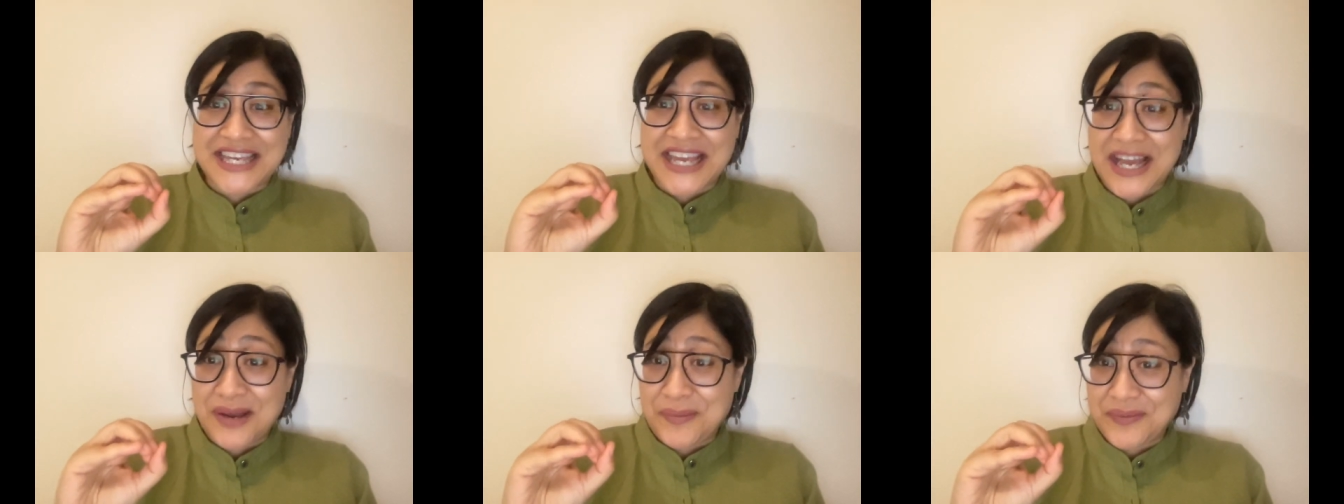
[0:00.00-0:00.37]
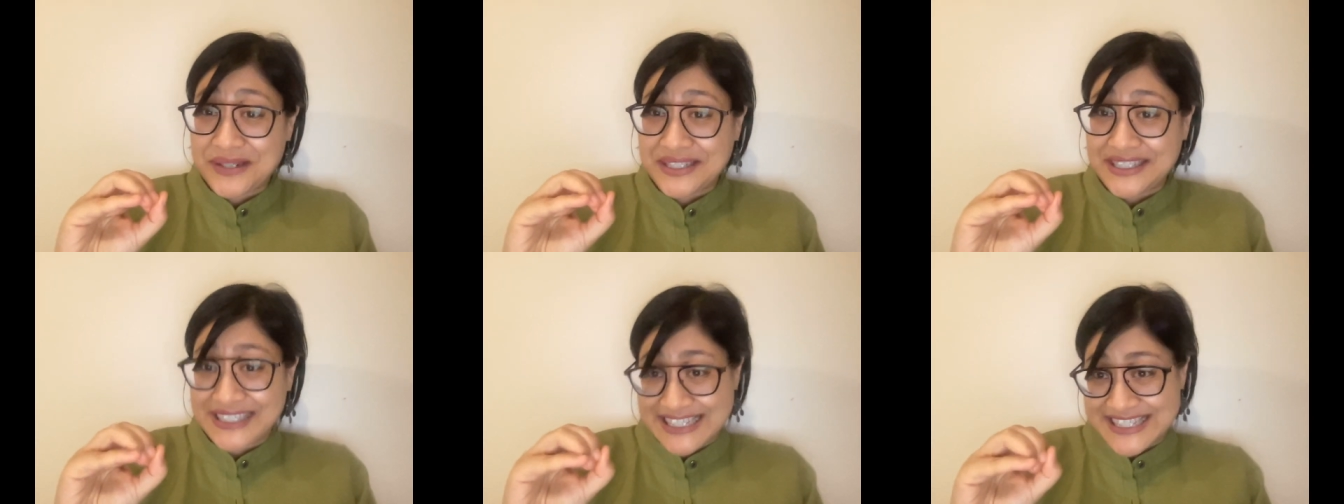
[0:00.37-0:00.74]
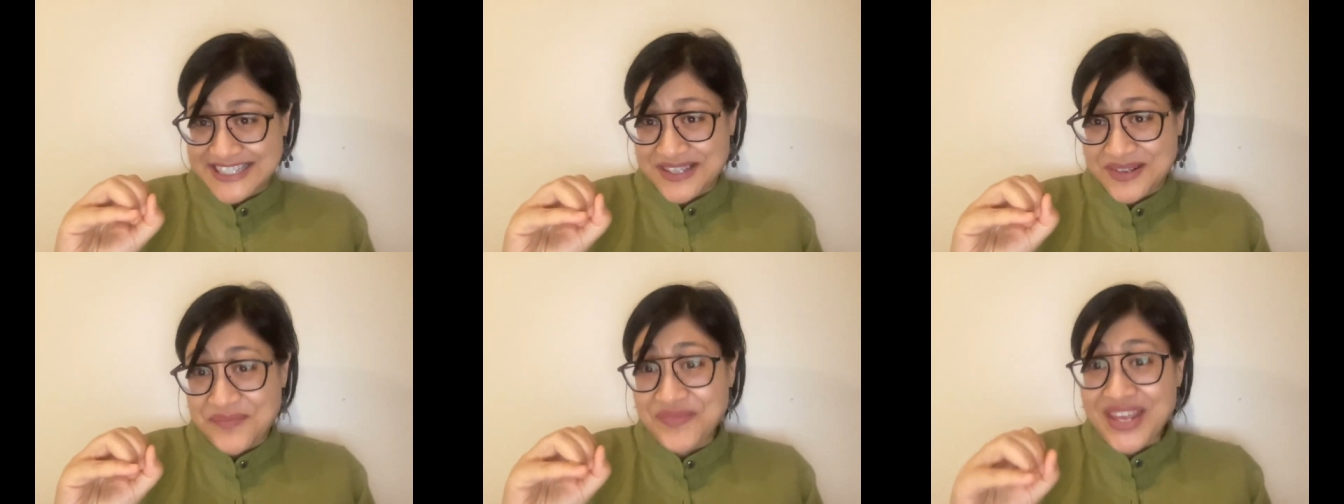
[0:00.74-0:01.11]

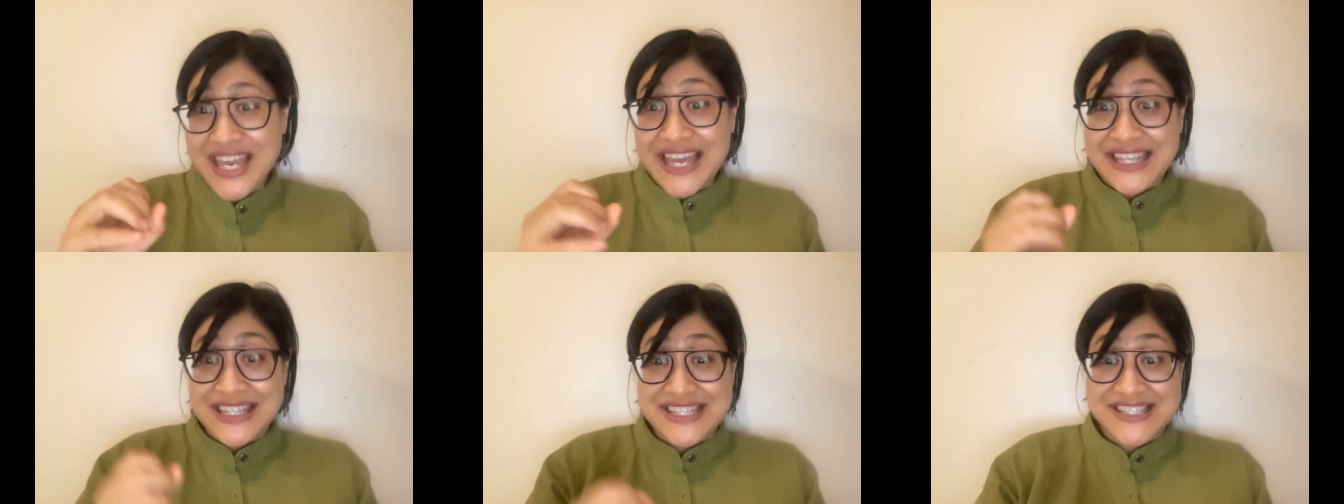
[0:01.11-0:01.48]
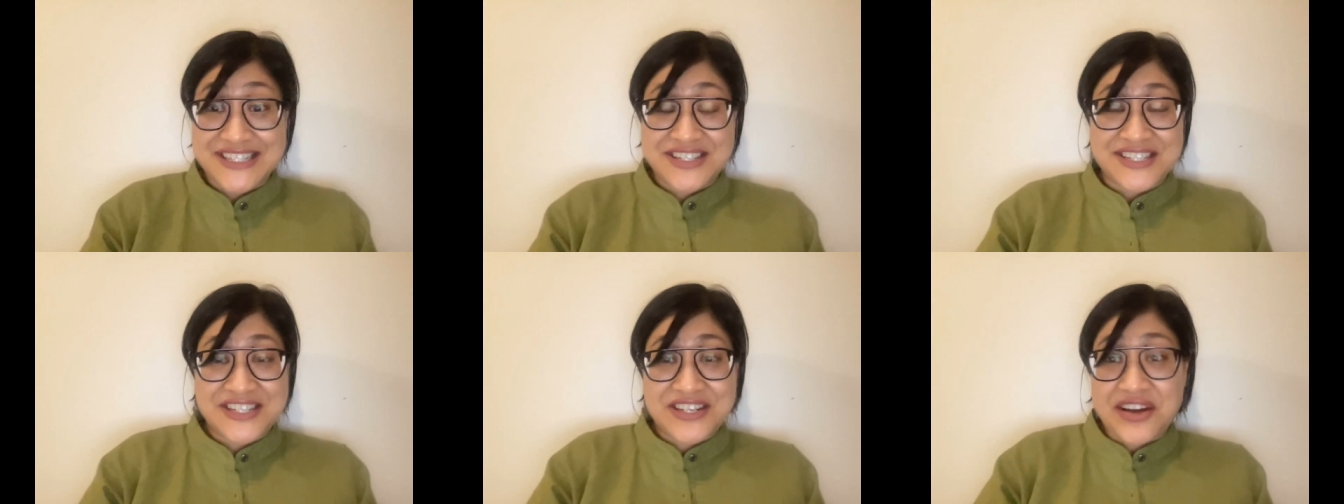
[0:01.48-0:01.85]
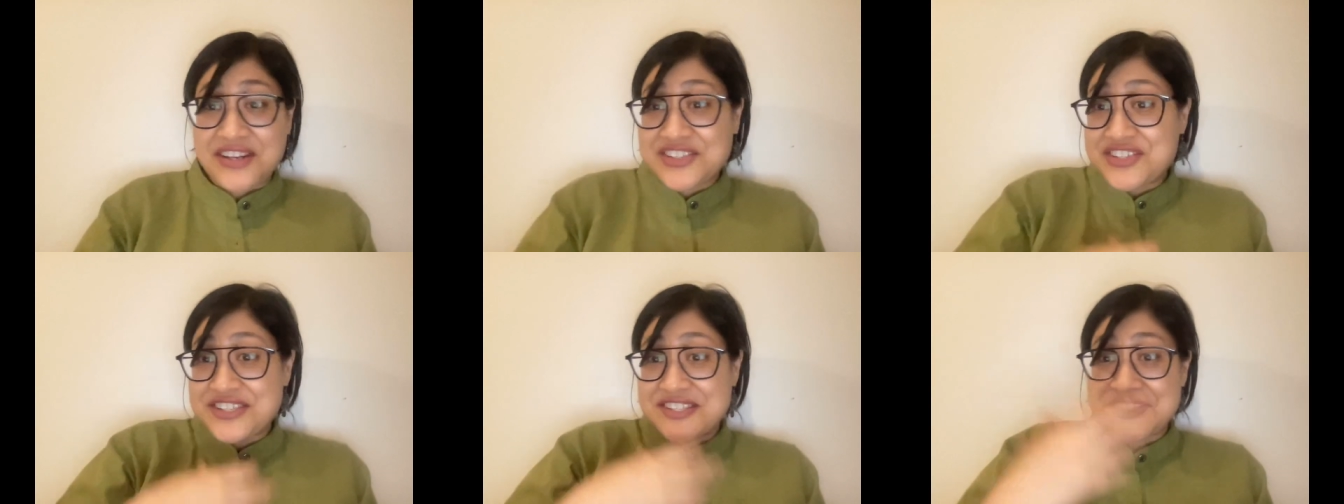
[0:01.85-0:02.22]
capitalism. This did
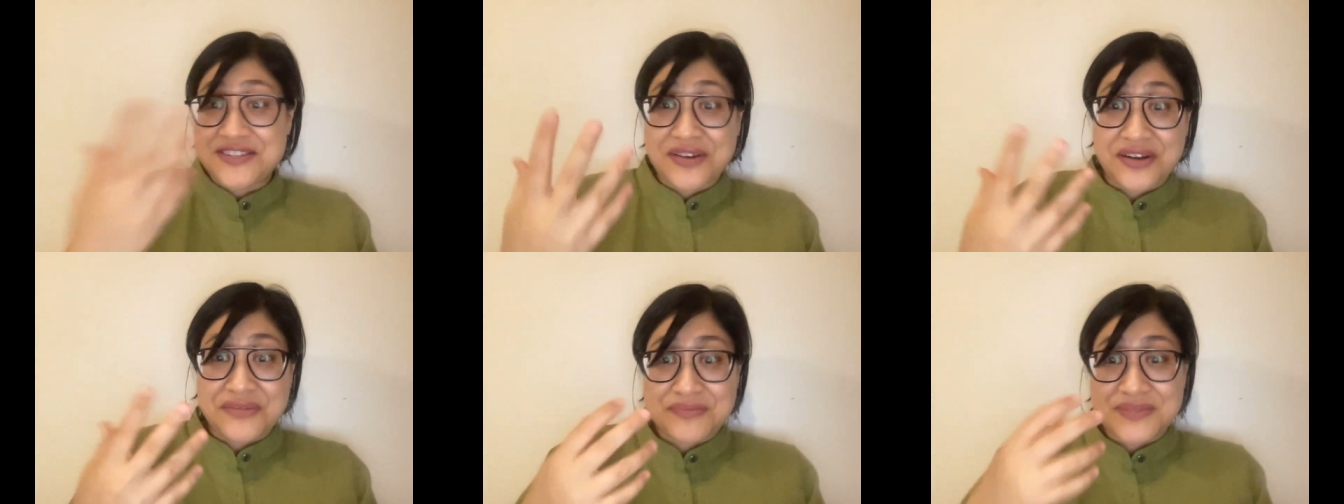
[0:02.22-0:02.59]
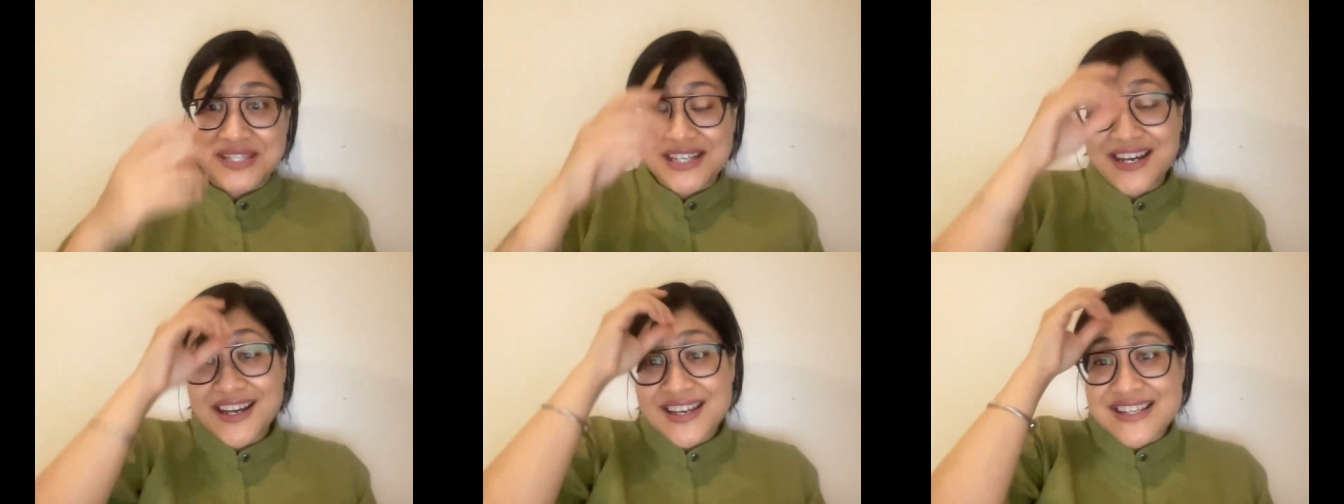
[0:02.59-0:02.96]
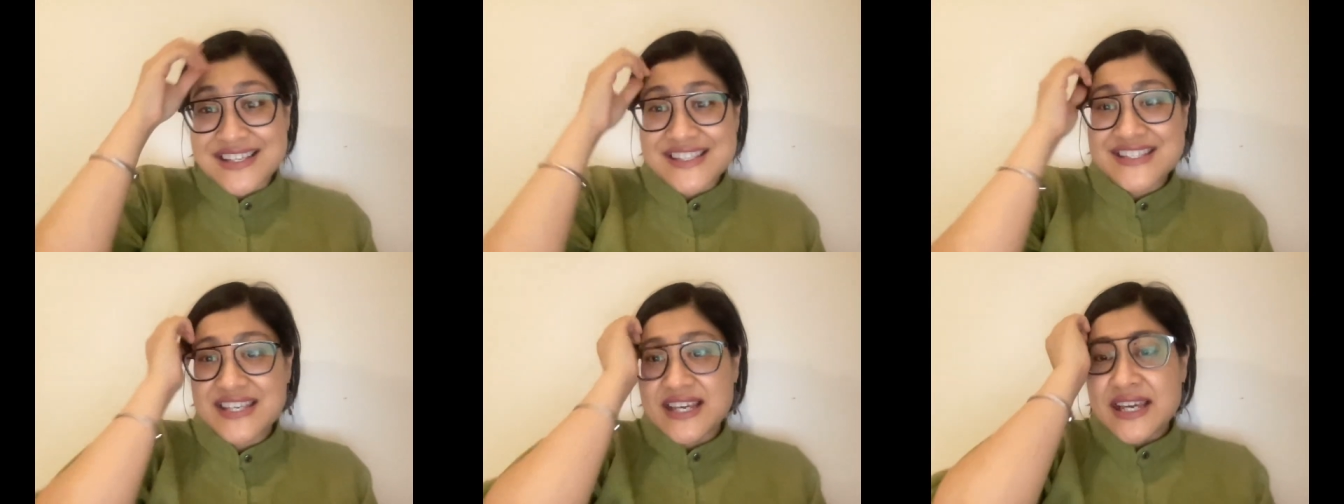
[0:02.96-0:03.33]
not just start
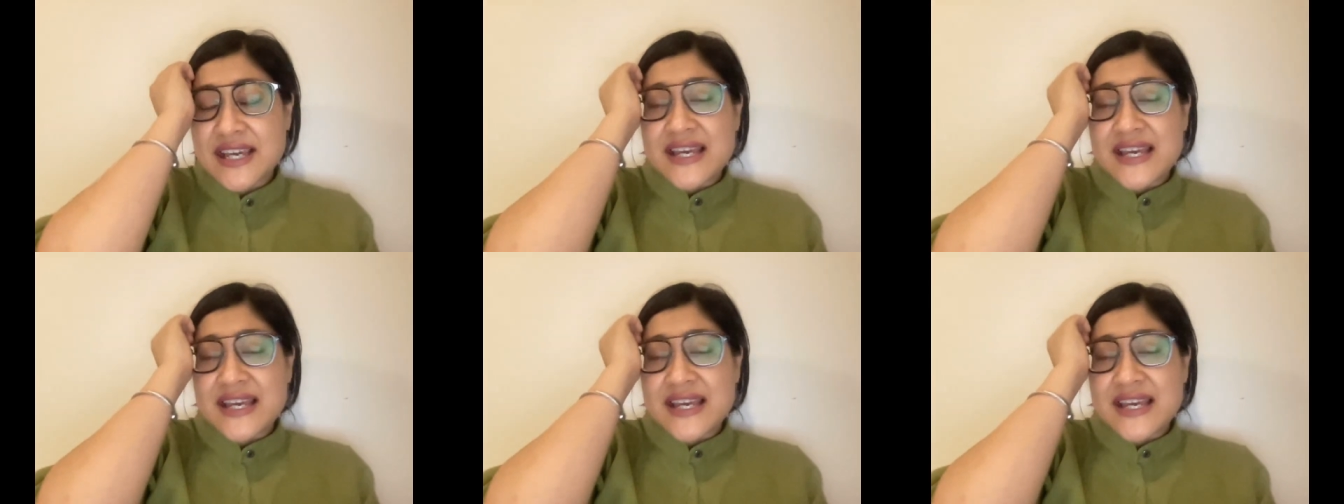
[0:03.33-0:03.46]
because,